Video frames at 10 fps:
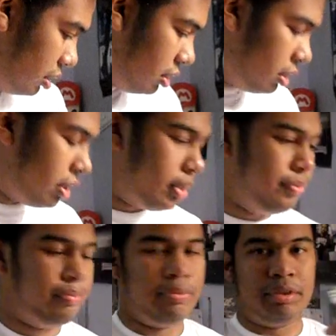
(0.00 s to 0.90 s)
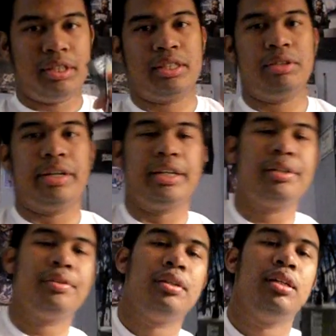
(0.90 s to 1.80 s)
Okay, this thing right here.
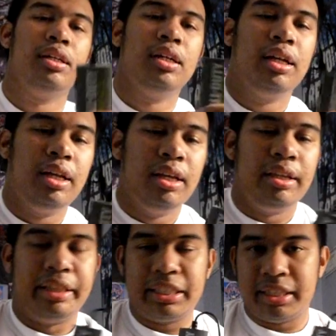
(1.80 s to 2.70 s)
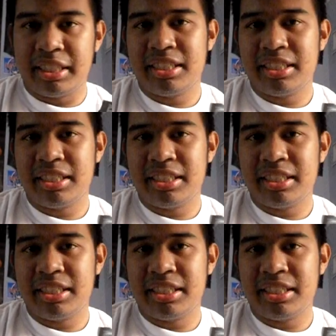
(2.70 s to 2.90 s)
This